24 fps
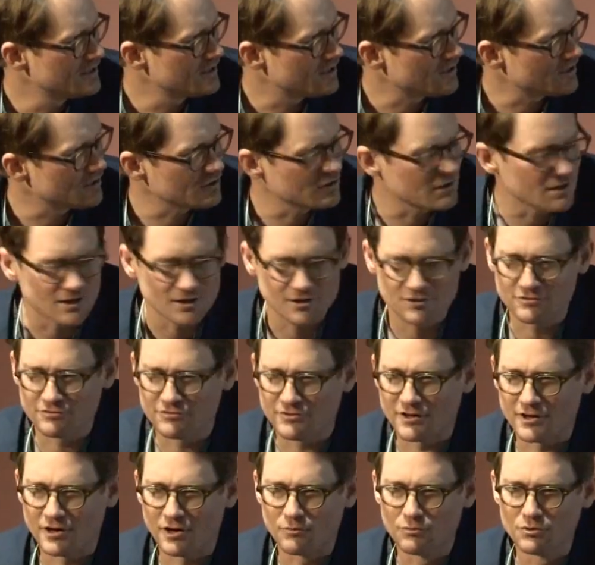are a lot of
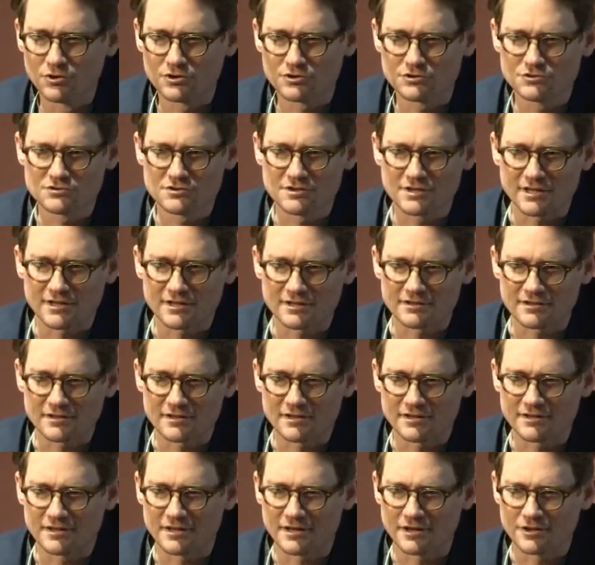words
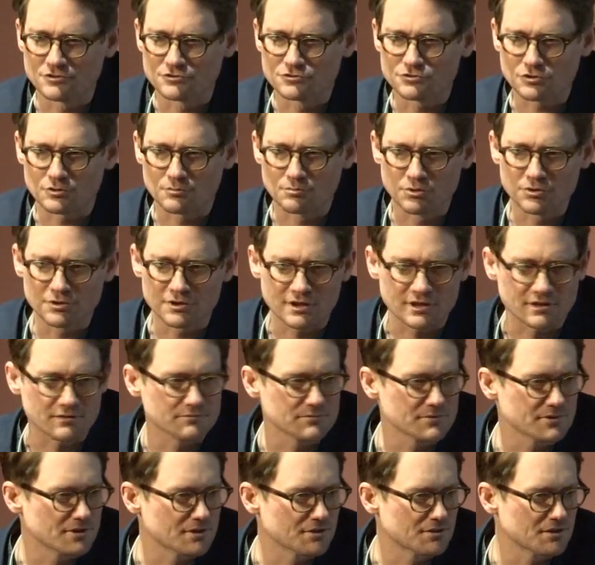that aren't so pretty
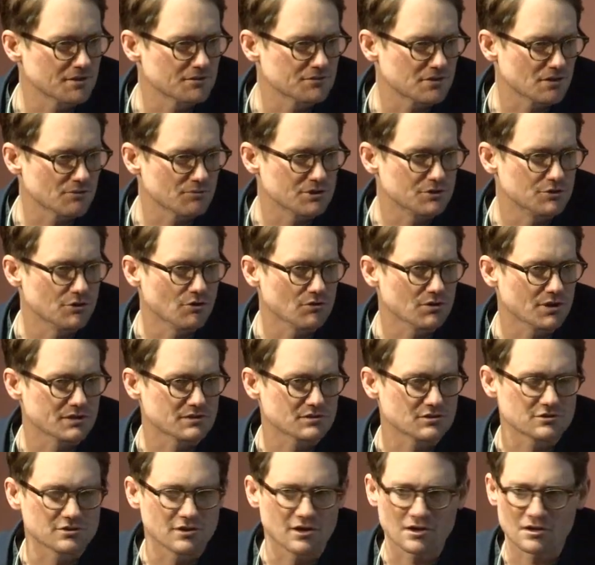and things that we don't like
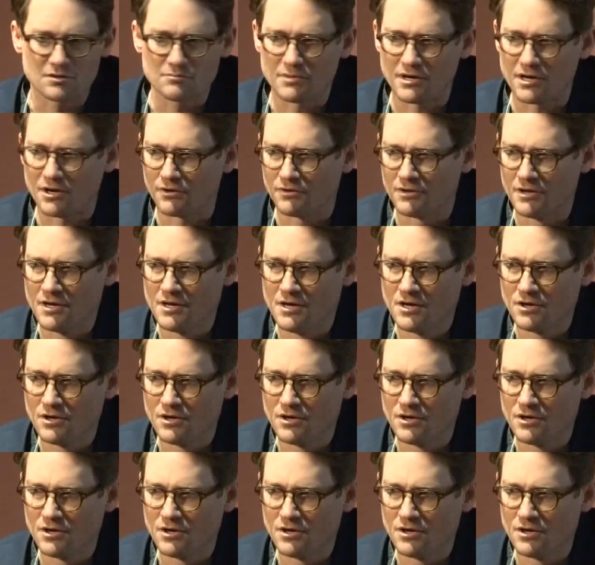to talk about.